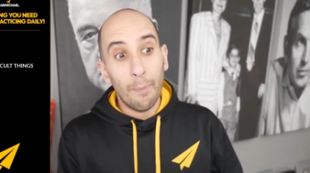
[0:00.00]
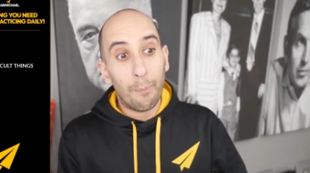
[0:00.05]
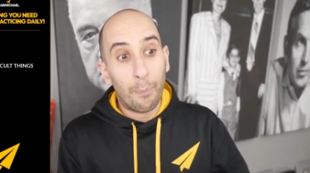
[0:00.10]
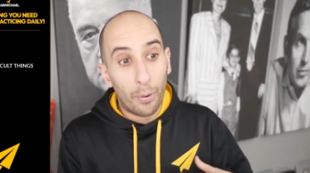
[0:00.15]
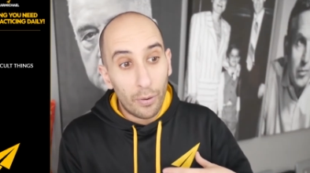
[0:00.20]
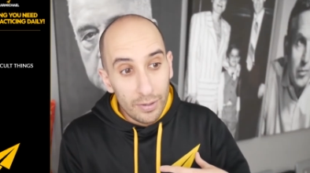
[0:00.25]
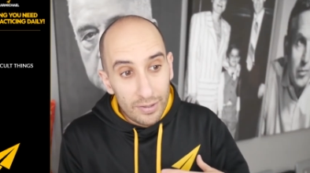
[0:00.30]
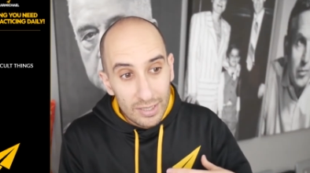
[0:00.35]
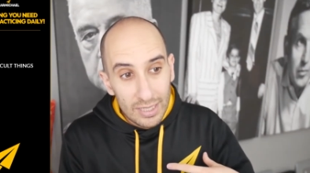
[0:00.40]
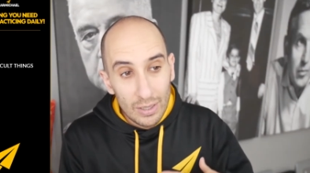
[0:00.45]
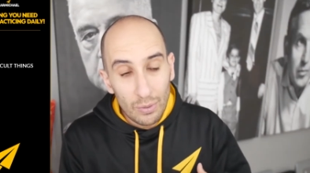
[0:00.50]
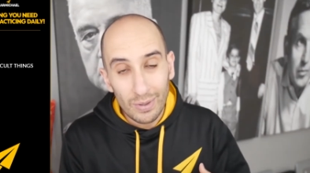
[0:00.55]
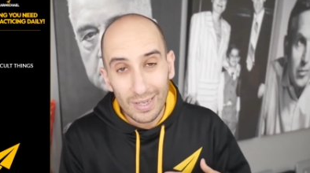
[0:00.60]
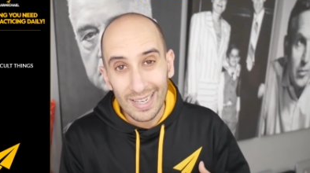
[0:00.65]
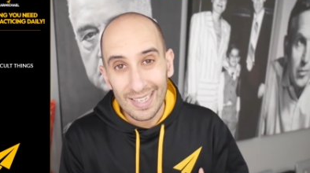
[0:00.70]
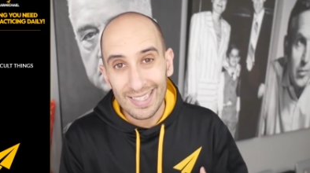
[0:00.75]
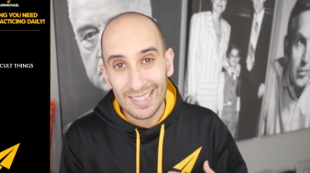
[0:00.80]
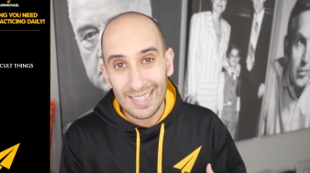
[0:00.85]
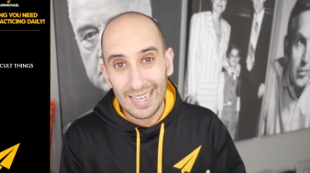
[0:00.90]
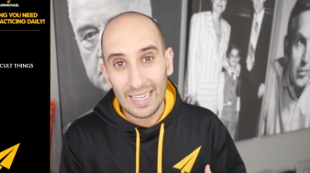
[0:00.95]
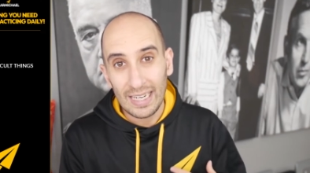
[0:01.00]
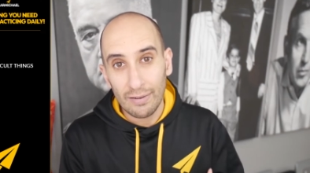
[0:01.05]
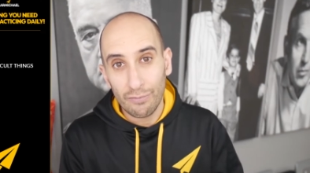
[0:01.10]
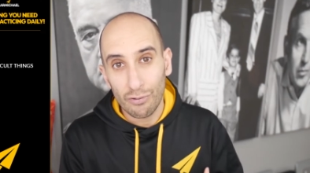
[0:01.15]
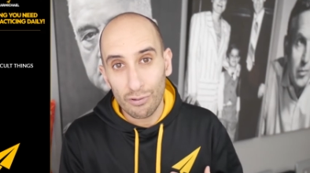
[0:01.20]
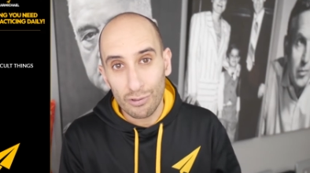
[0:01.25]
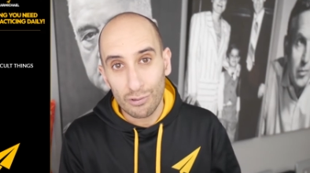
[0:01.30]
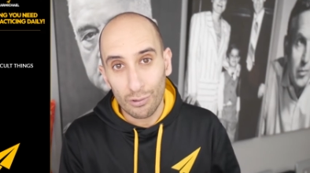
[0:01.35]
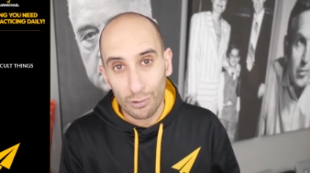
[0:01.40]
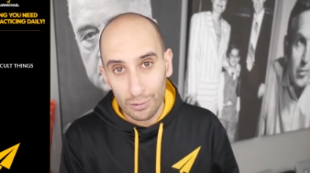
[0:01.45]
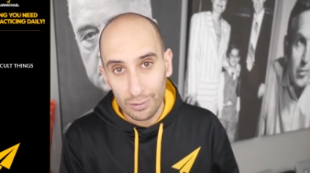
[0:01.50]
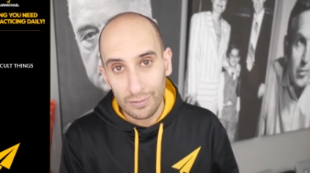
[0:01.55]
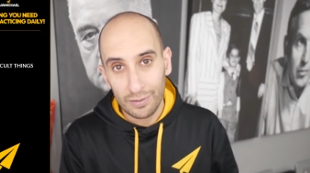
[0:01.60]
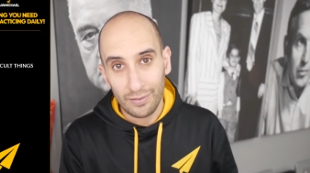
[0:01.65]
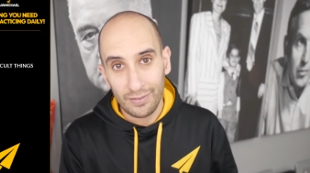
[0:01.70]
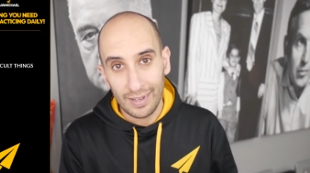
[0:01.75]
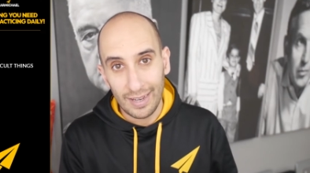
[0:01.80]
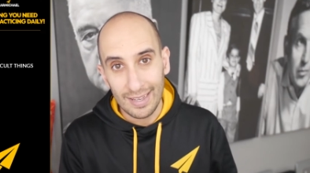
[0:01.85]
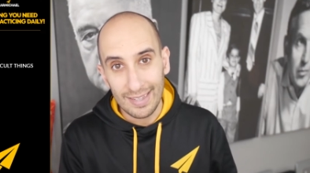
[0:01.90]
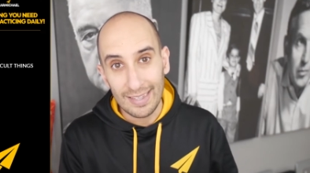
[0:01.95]
puts you in a state of
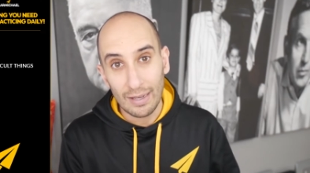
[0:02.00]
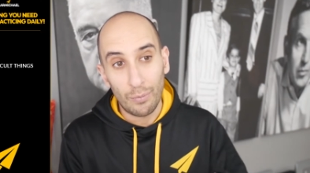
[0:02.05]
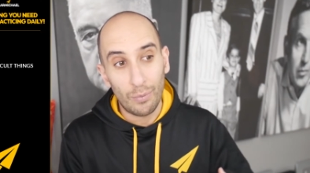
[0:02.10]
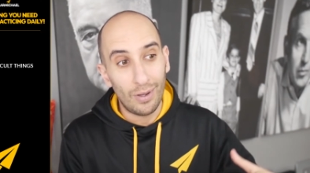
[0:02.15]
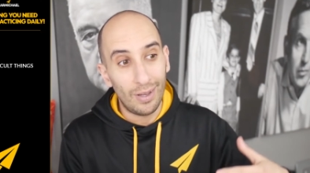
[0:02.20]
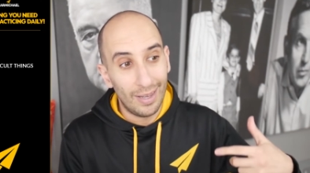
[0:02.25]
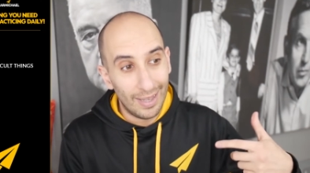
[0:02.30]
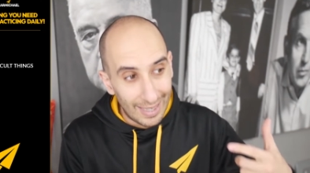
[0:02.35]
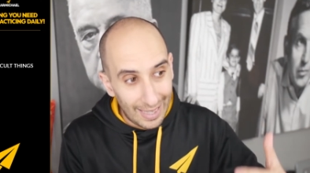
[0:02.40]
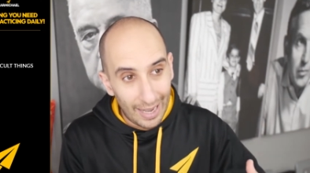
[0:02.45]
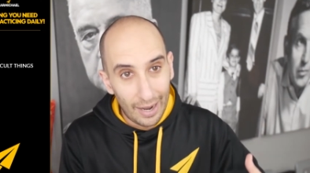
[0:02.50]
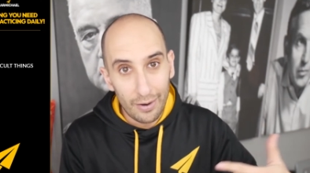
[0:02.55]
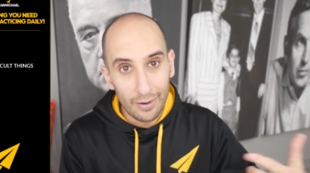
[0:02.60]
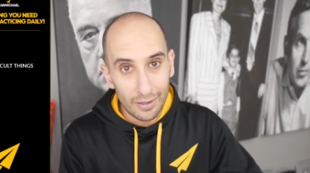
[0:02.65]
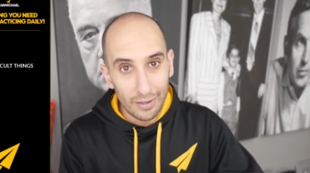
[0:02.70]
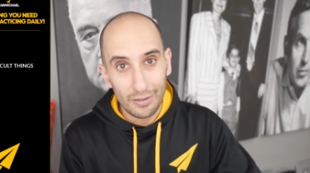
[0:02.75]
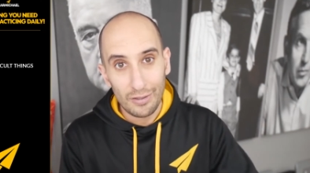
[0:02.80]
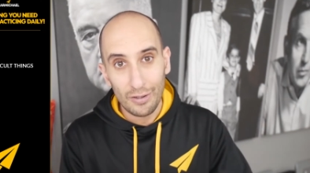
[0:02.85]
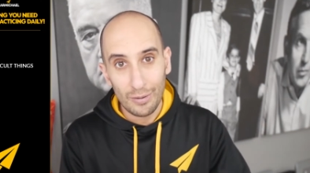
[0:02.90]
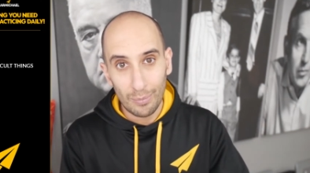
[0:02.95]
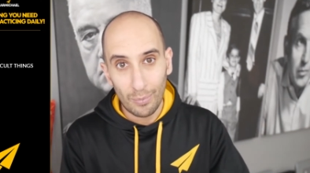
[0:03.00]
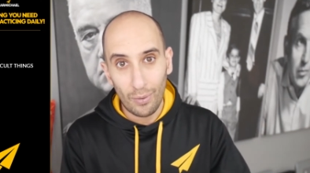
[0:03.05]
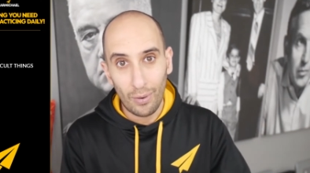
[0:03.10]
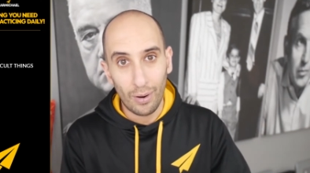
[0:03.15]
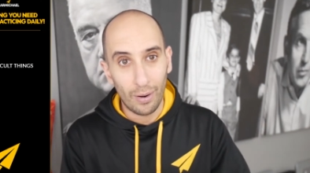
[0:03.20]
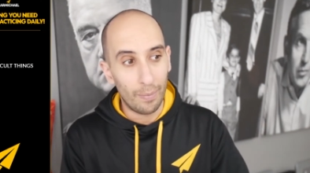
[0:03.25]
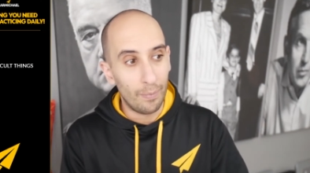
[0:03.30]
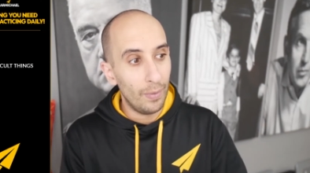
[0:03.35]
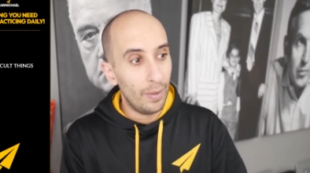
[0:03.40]
resourcefulness that will allow you to do more.